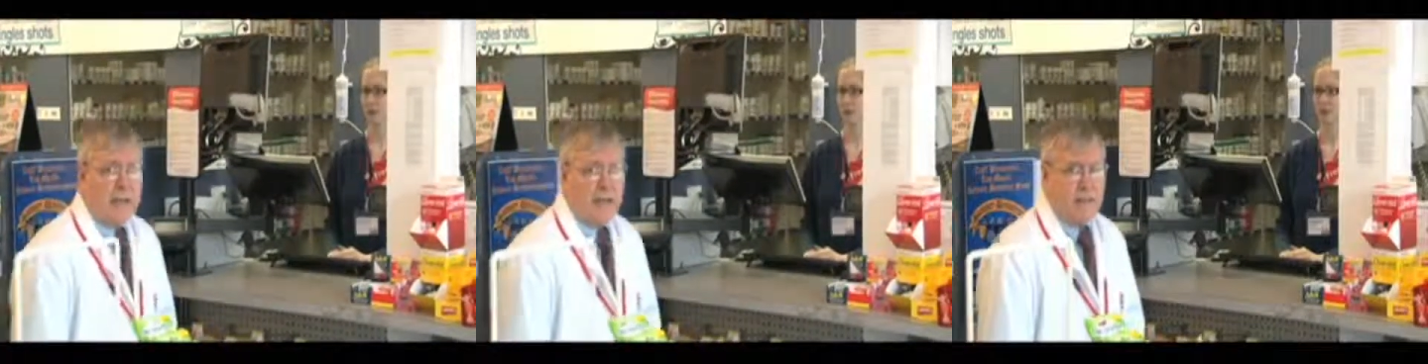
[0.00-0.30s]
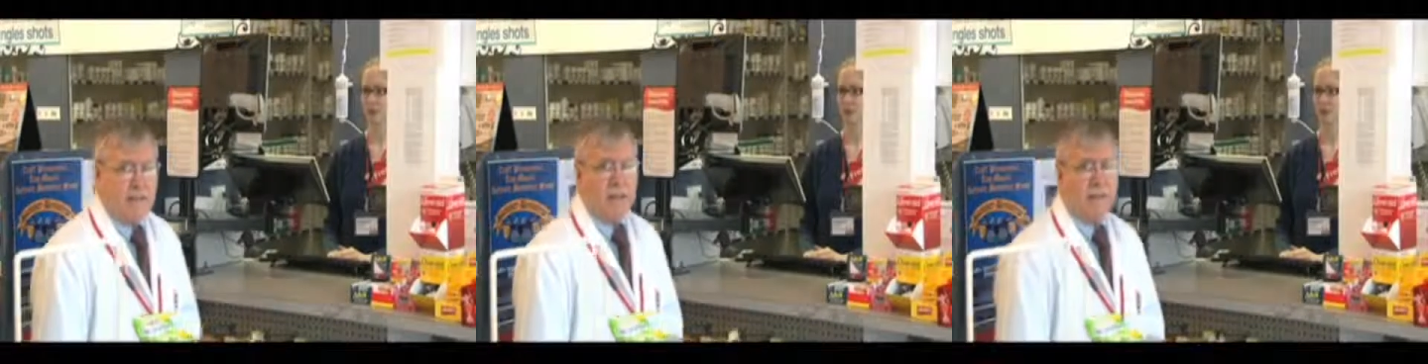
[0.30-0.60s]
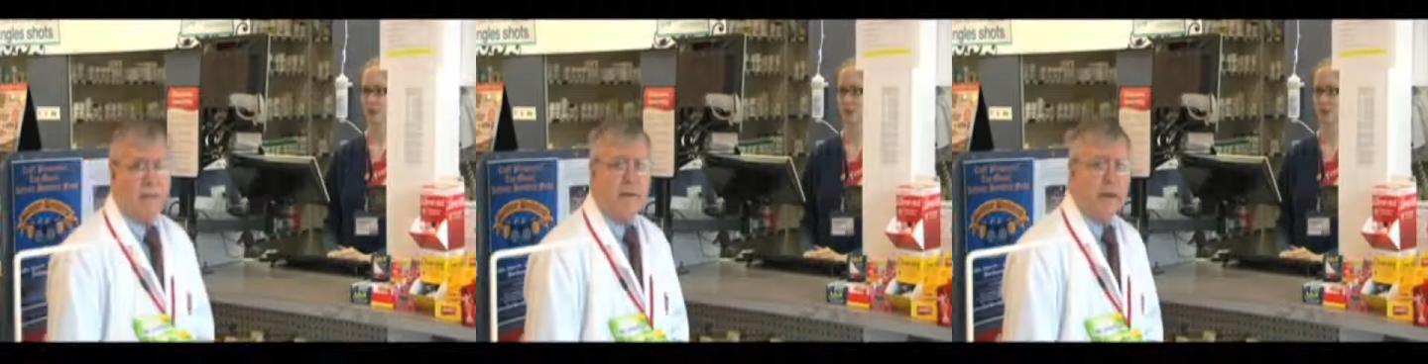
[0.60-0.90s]
gets done
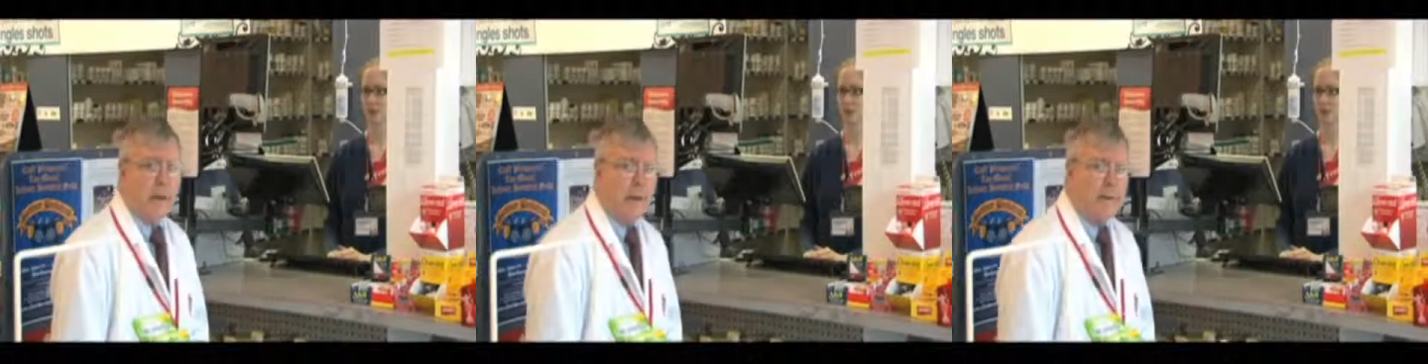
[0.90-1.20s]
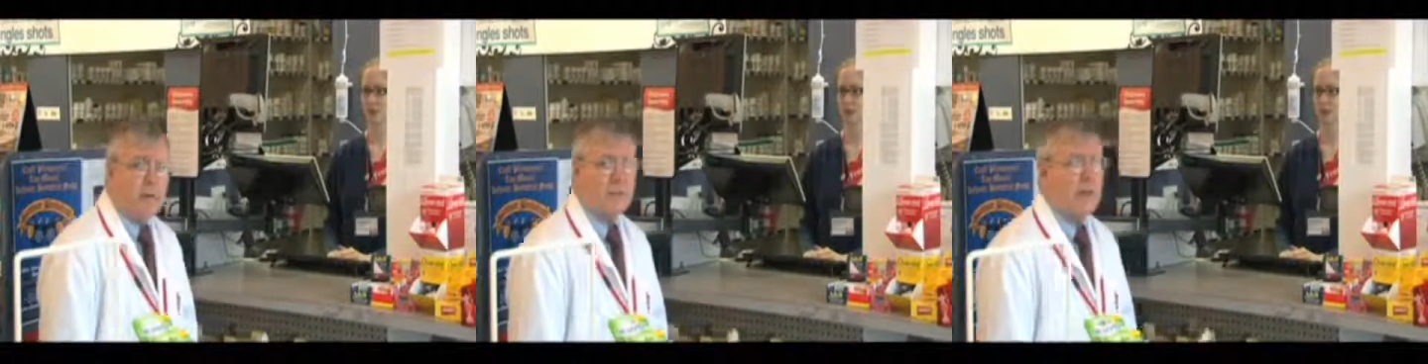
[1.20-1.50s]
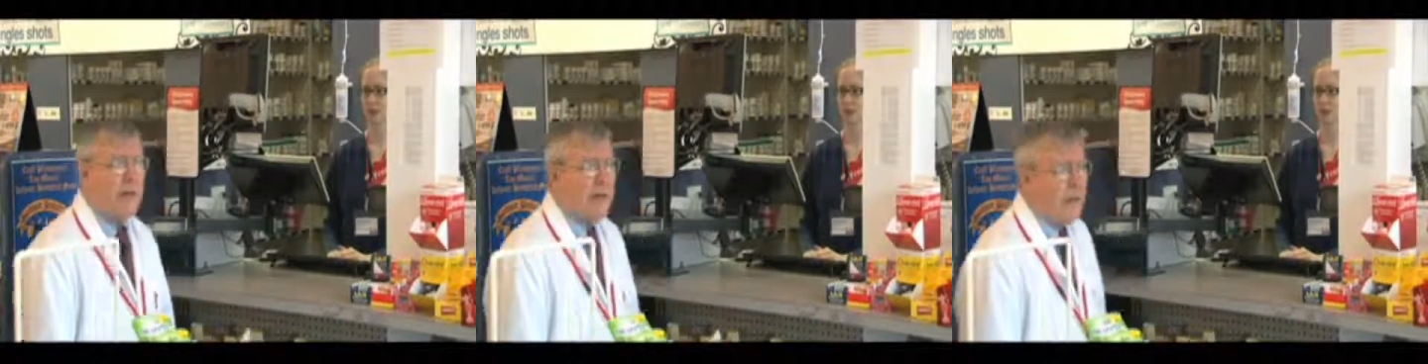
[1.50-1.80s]
so there are no errors
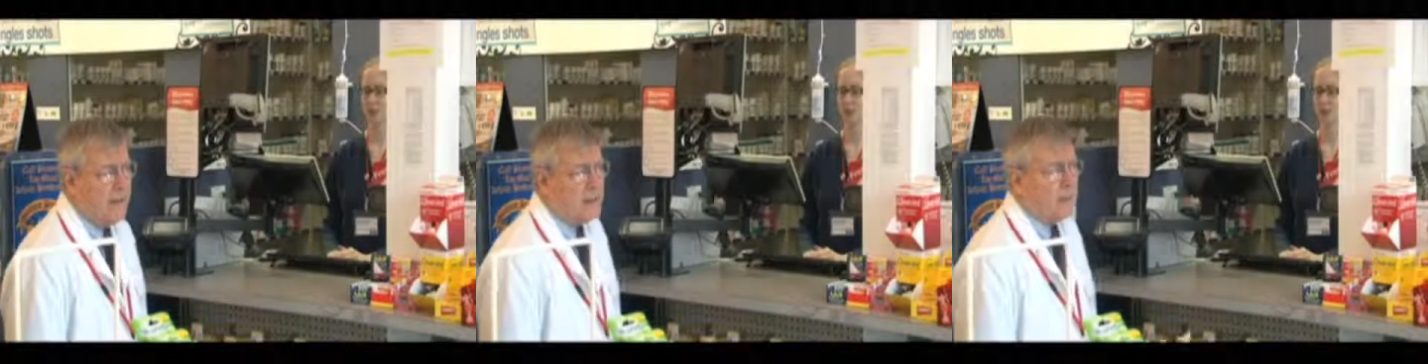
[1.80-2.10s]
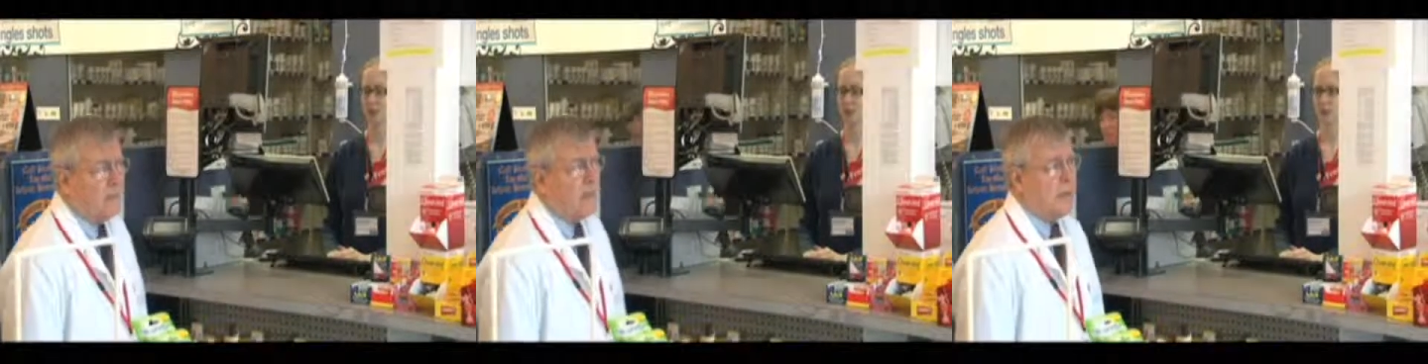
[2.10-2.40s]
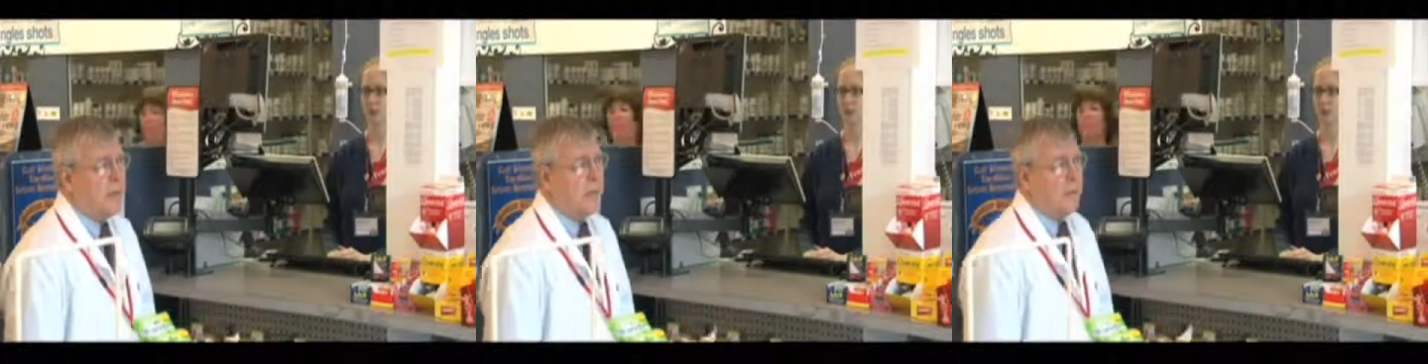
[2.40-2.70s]
made. So
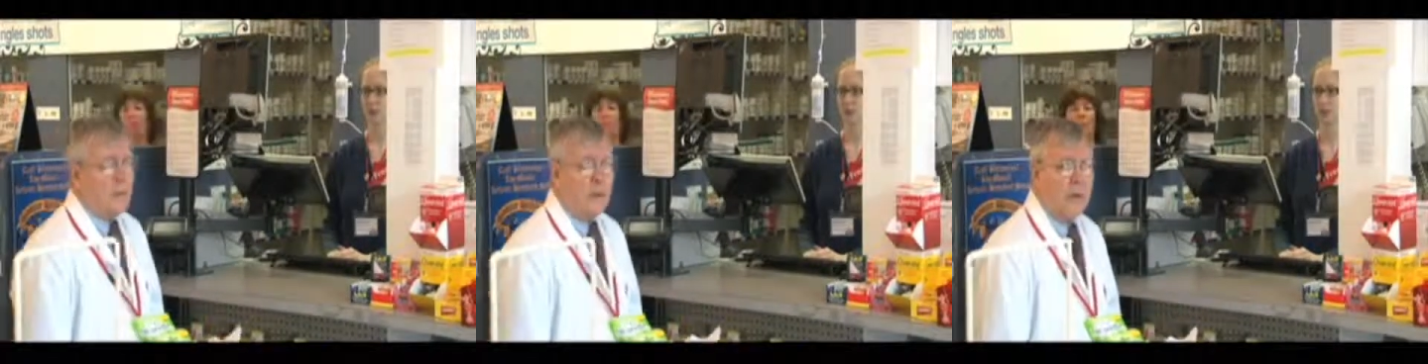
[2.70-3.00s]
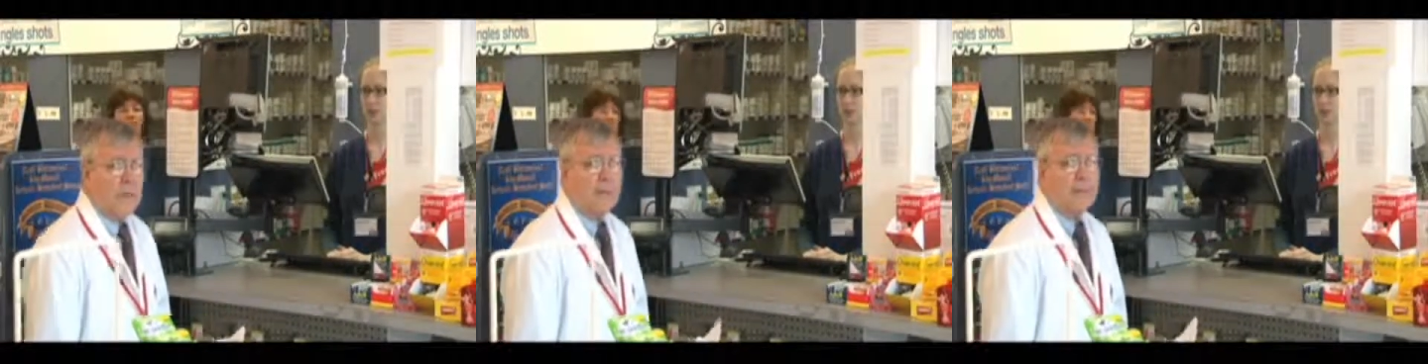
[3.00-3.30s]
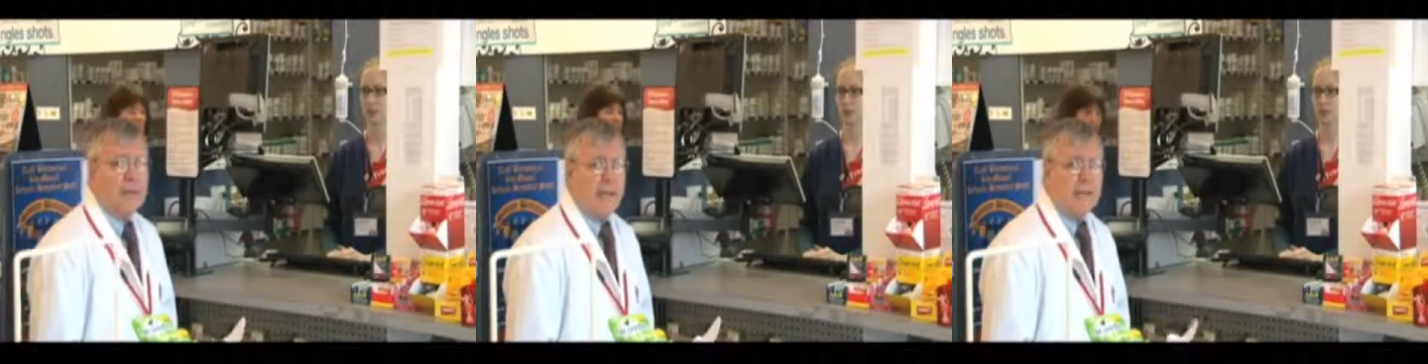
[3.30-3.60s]
we work as a
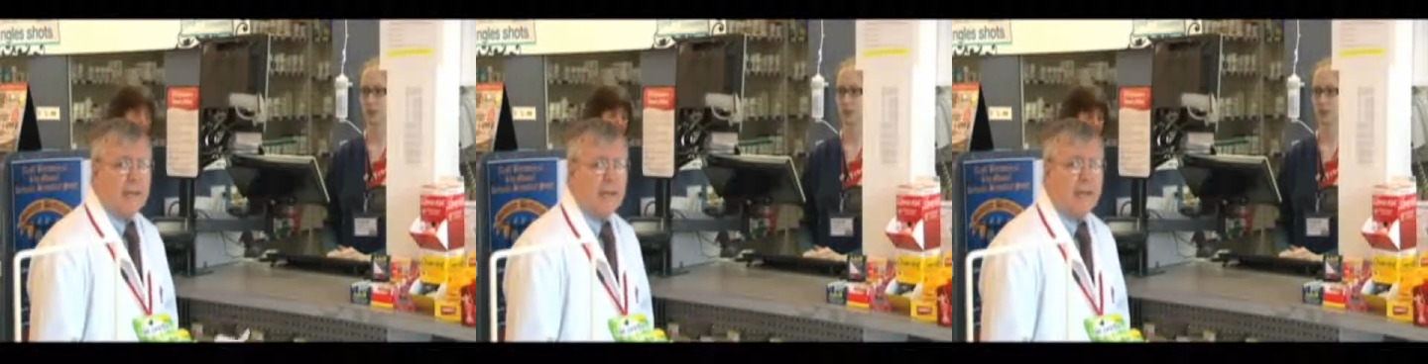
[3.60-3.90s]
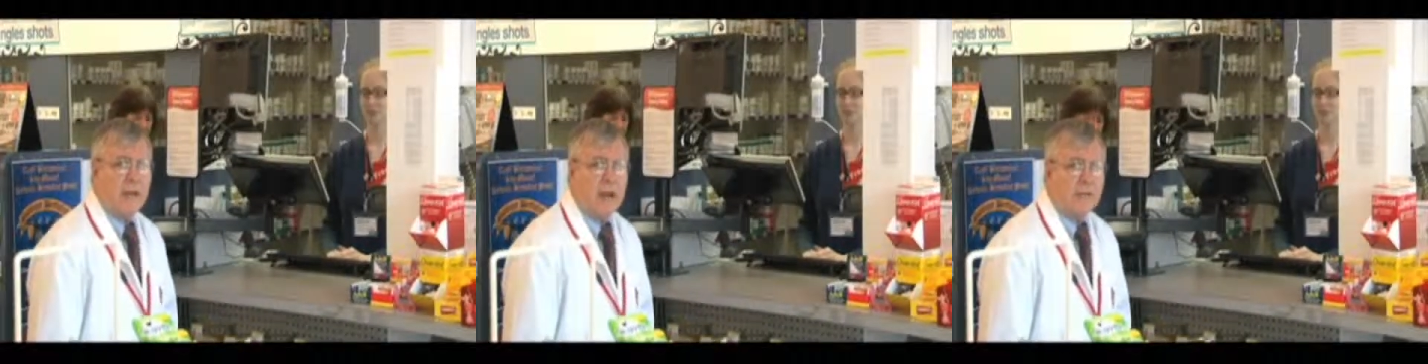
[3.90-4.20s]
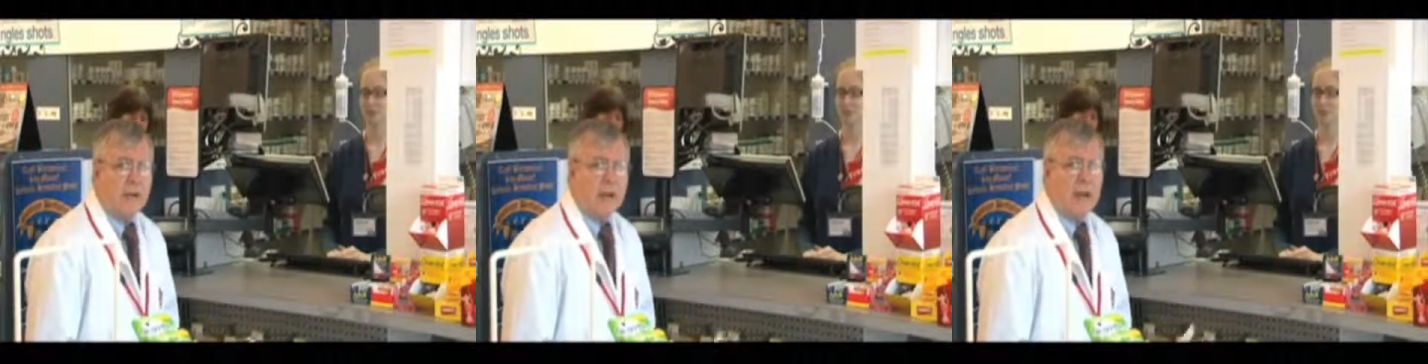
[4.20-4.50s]
team,
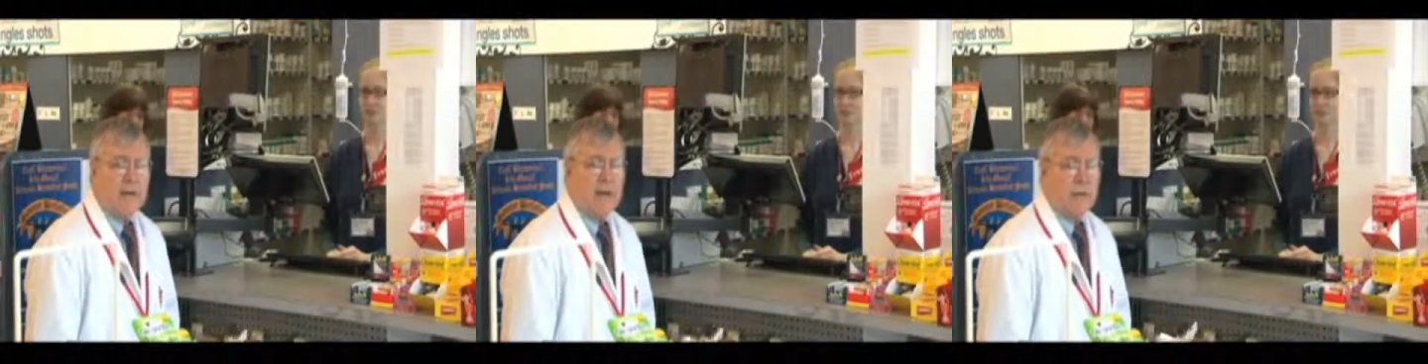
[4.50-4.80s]
try to have a